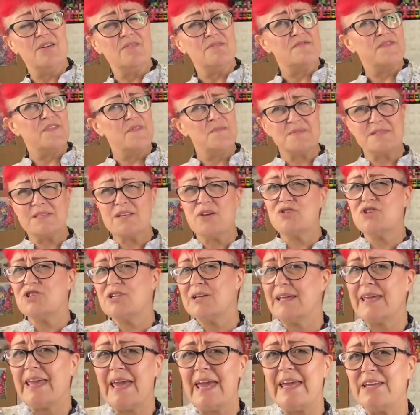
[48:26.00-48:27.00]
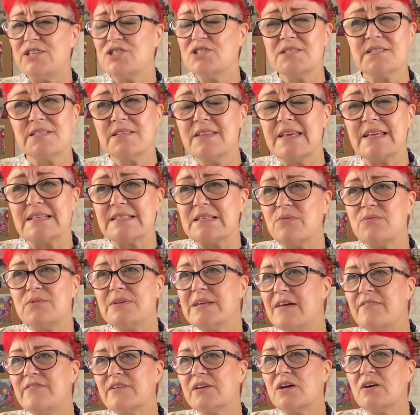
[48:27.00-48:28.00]
from social occasions and things, I
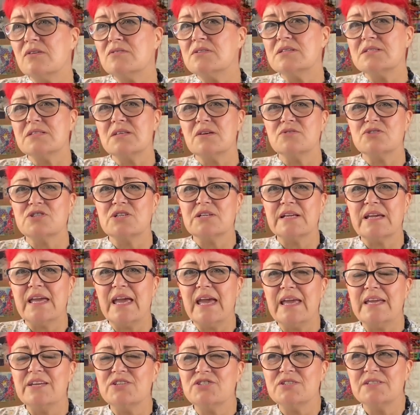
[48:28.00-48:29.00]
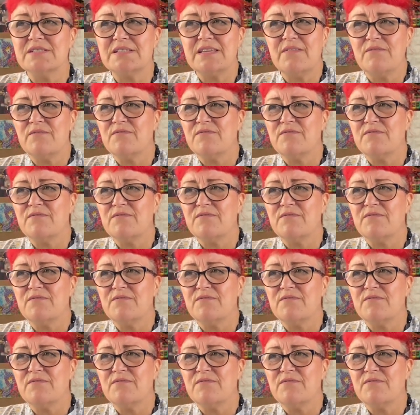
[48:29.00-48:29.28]
would never go to social occasions.